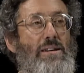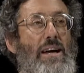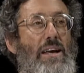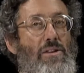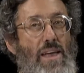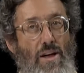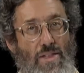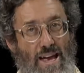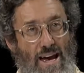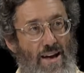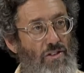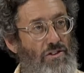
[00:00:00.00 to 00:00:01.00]
And now they
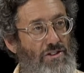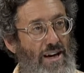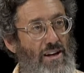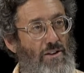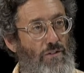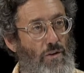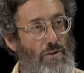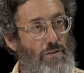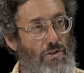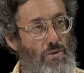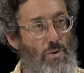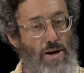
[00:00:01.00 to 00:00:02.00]
have the second vote of
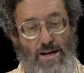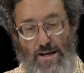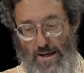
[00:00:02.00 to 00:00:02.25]
three,